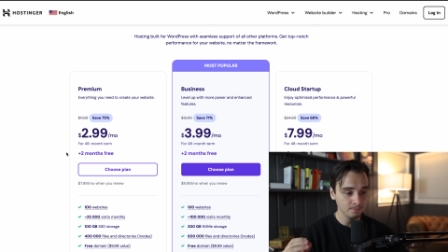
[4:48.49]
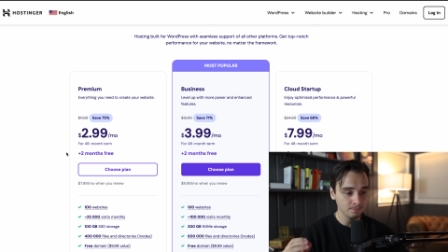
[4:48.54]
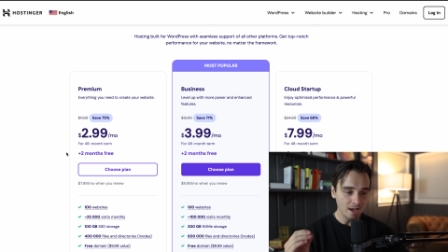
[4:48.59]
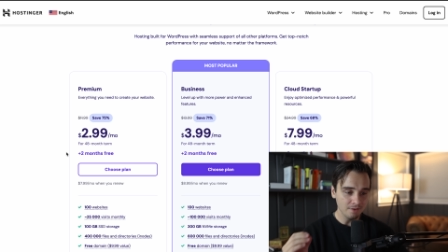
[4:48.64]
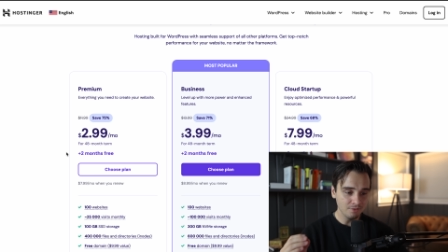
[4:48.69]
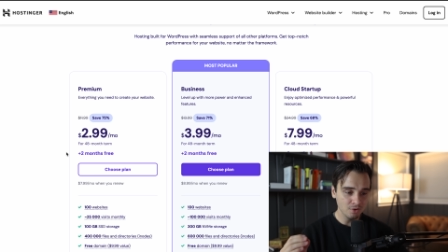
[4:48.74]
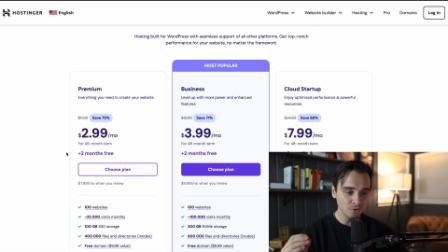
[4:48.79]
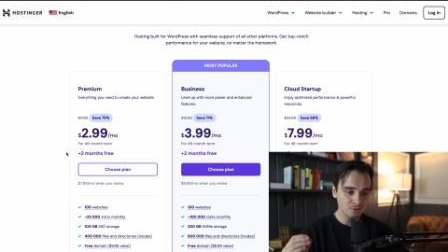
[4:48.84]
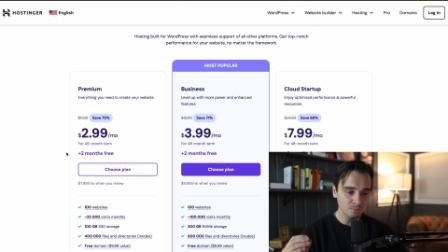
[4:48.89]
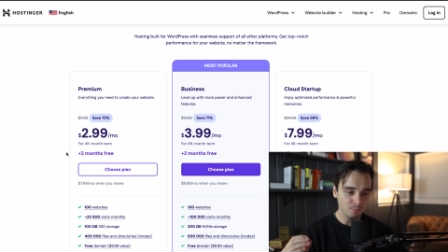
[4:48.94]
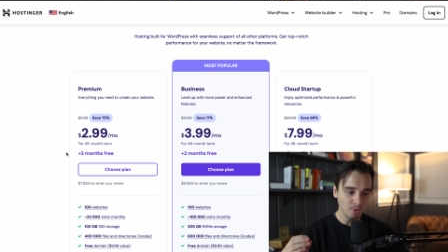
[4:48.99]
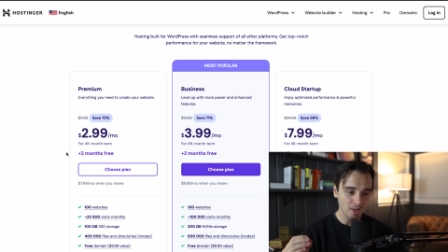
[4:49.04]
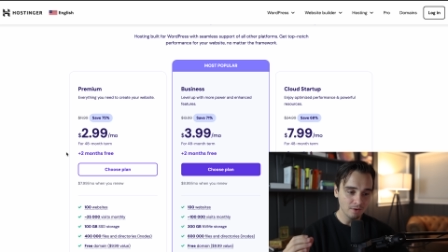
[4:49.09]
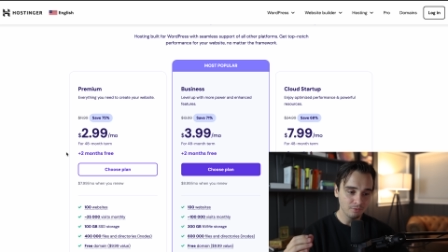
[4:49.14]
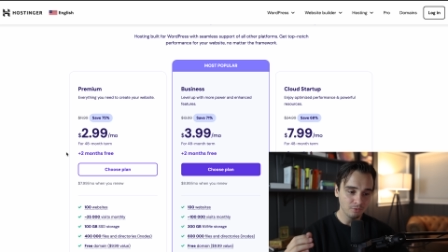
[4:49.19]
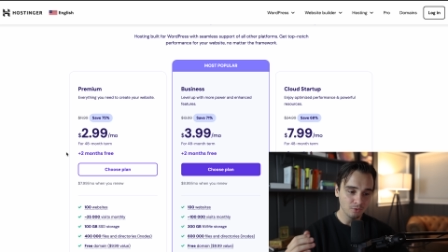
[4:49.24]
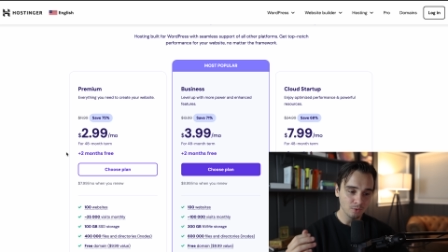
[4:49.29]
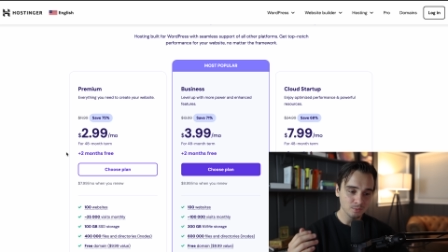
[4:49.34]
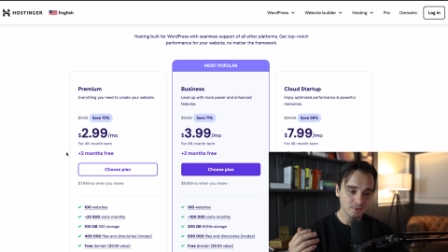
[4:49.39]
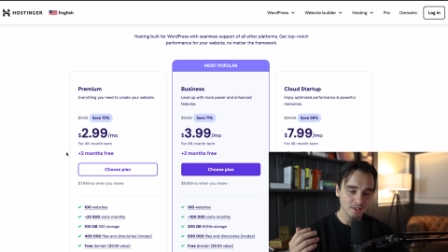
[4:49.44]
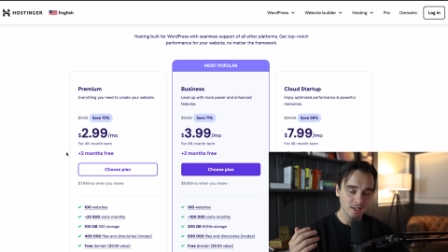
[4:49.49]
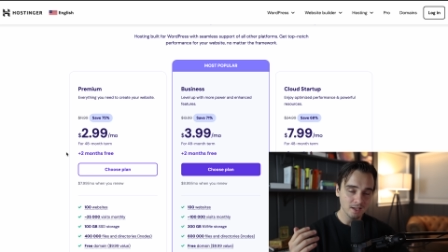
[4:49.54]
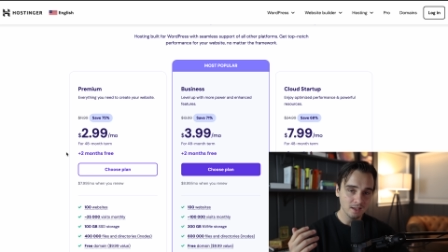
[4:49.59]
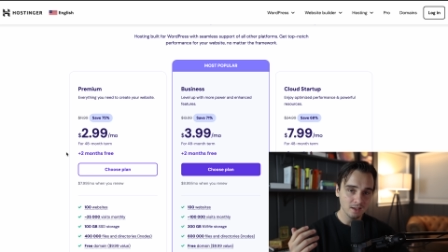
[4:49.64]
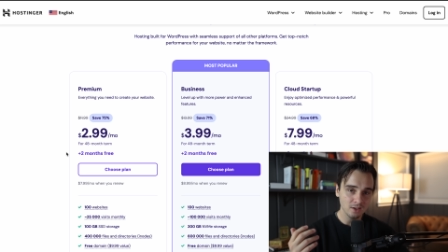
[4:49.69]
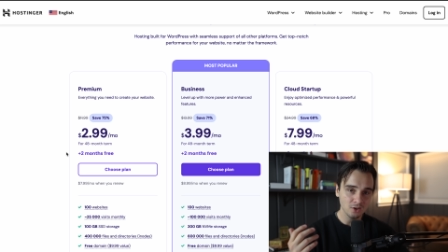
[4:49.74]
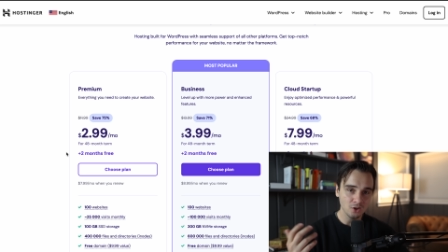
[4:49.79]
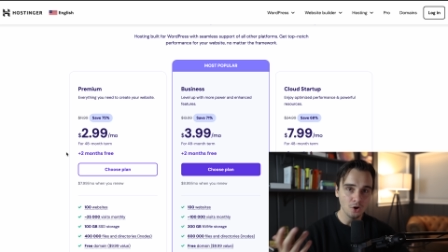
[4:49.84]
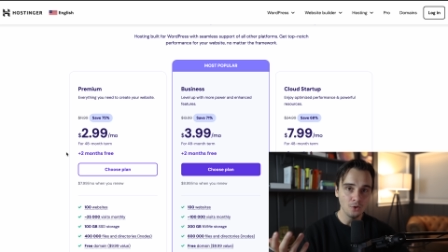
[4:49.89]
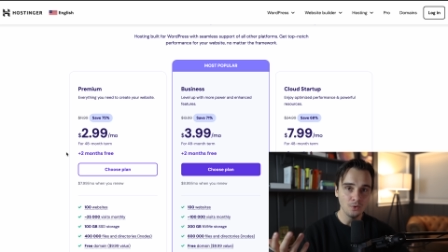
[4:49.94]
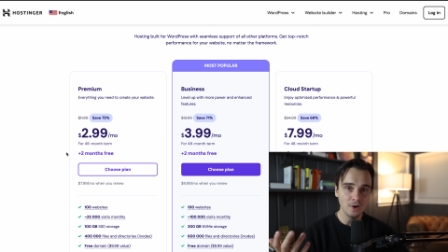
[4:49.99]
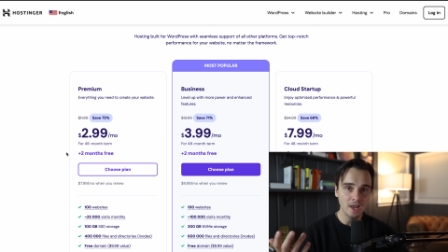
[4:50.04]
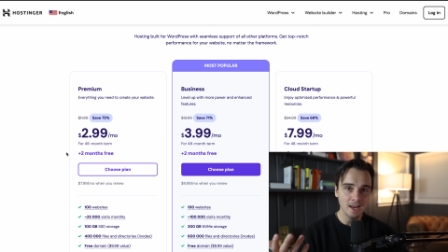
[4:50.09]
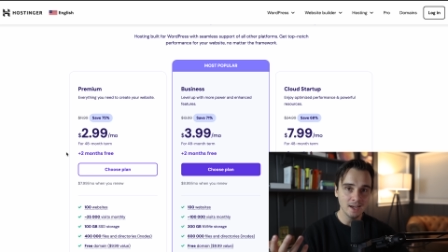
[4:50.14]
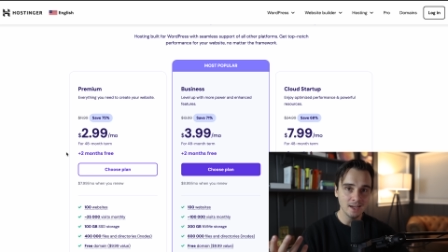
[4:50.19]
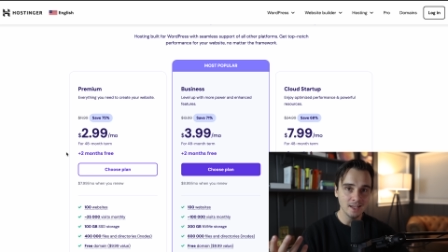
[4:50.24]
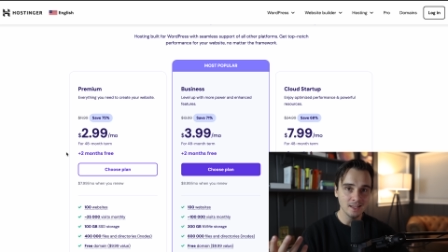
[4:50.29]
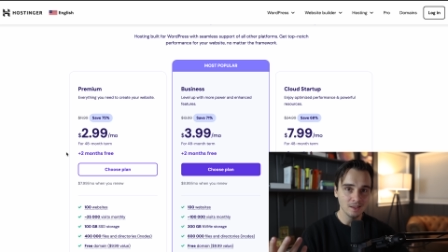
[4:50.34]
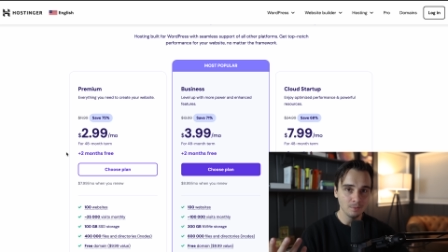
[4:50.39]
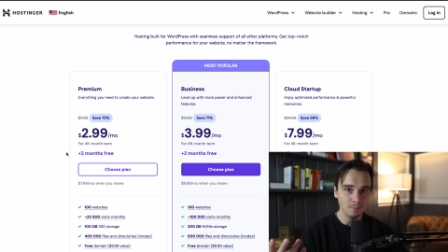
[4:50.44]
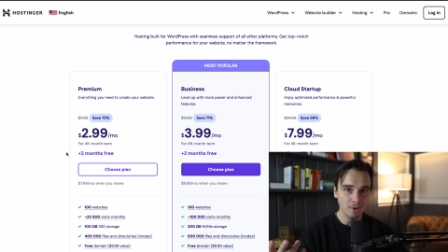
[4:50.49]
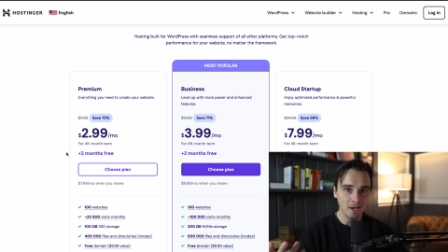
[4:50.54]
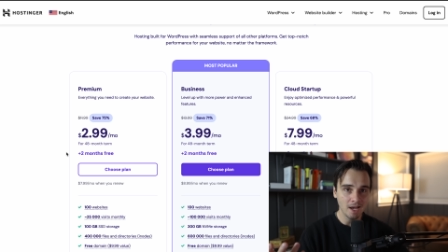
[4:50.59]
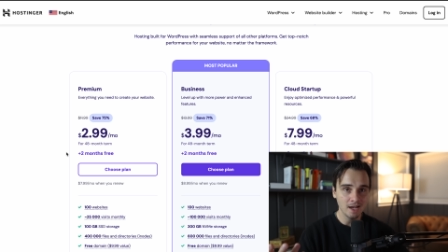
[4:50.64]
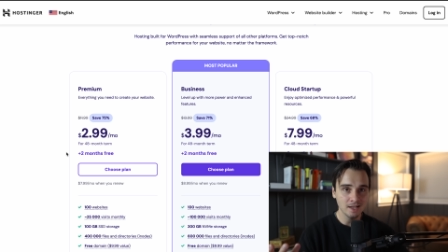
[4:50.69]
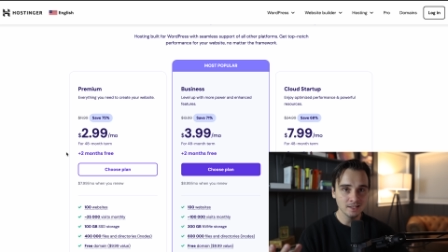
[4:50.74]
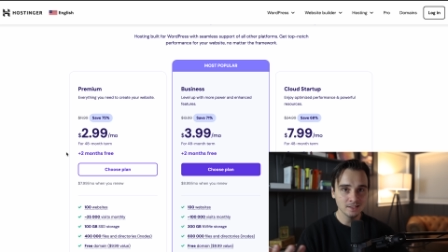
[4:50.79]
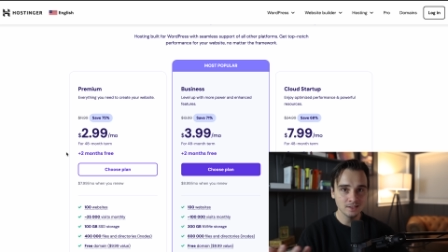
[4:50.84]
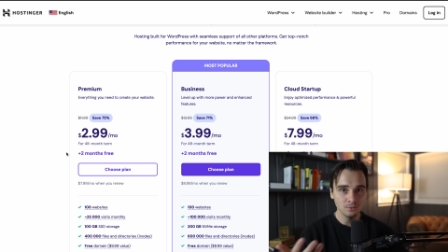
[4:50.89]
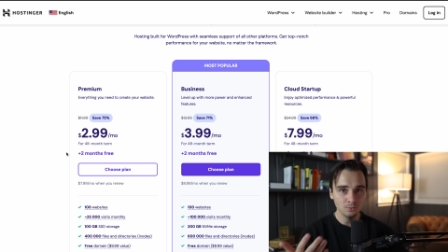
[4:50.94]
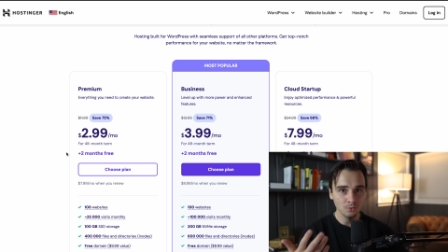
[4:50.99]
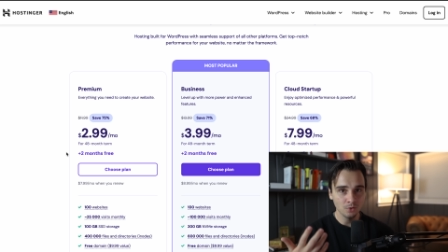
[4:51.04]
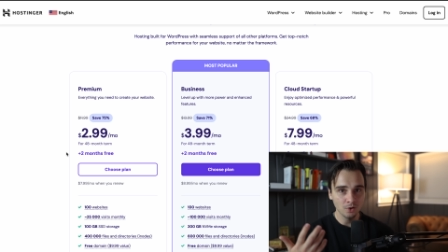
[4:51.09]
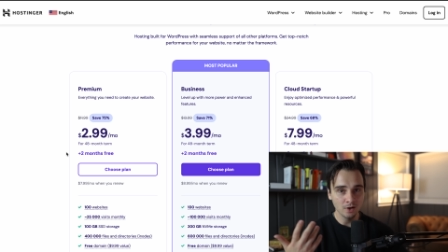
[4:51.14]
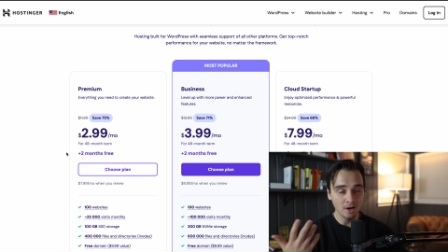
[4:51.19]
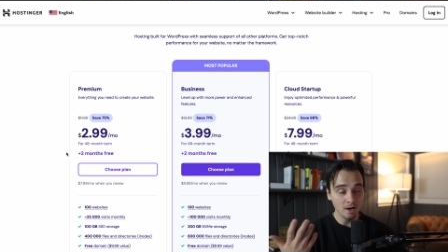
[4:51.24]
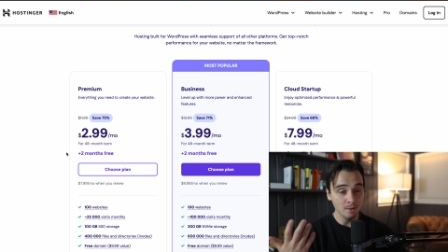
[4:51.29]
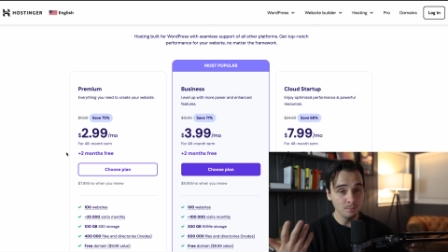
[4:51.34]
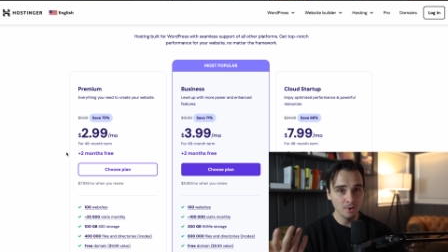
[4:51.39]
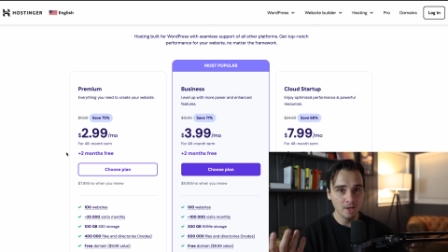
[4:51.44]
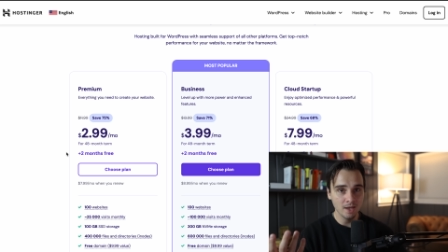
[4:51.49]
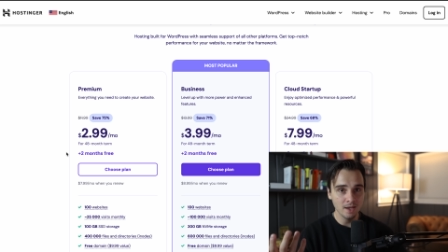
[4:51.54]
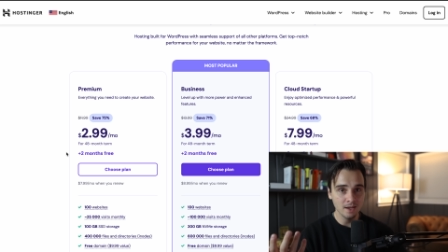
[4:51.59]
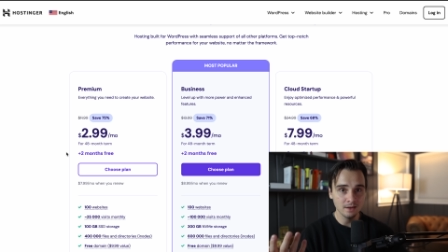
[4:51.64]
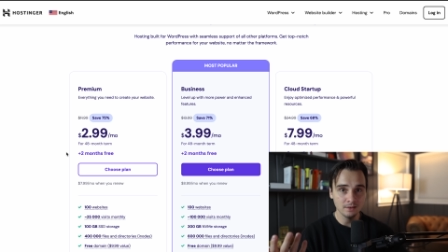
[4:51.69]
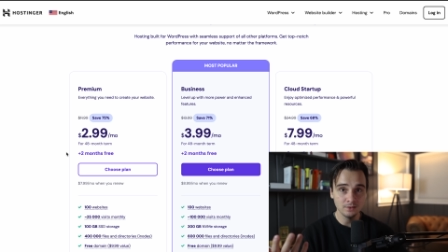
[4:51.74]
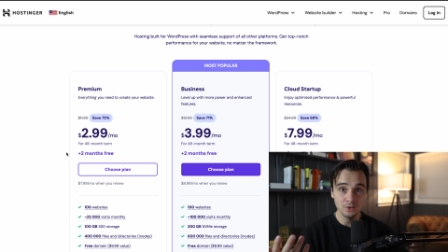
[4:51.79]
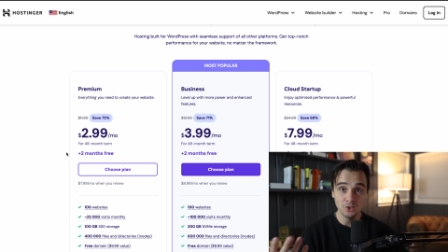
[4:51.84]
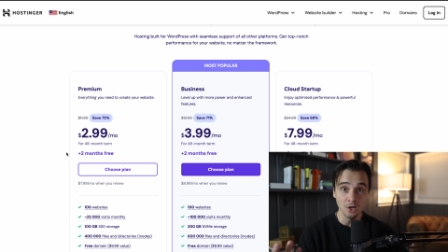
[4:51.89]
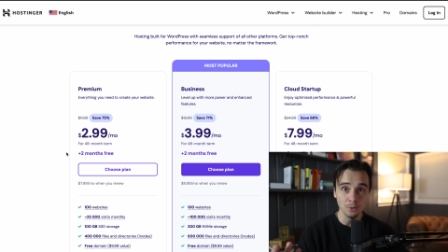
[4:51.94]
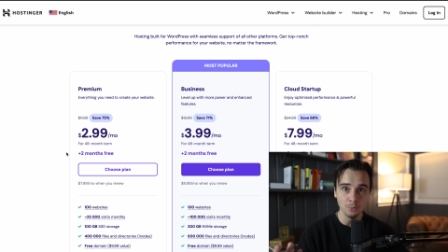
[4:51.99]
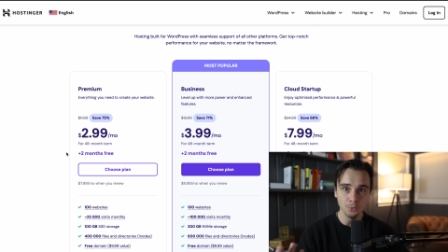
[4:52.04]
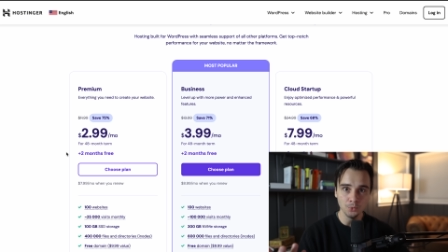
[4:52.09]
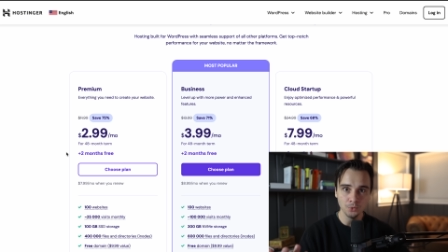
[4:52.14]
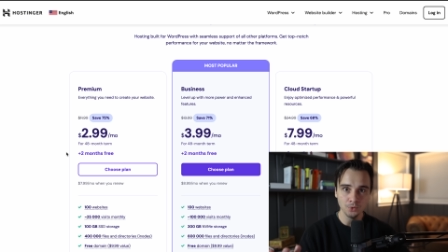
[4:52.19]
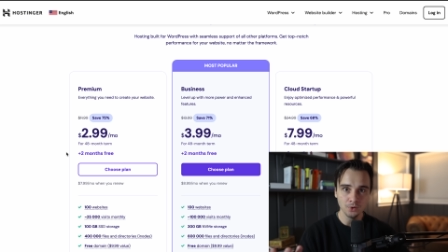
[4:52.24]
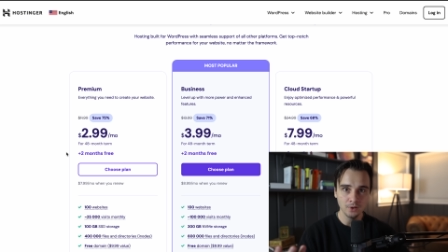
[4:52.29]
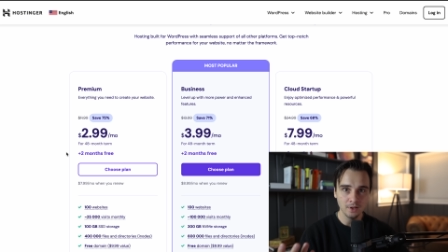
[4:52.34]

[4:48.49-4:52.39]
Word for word: I've used platforms like GoDaddy in the past where I'm paying double,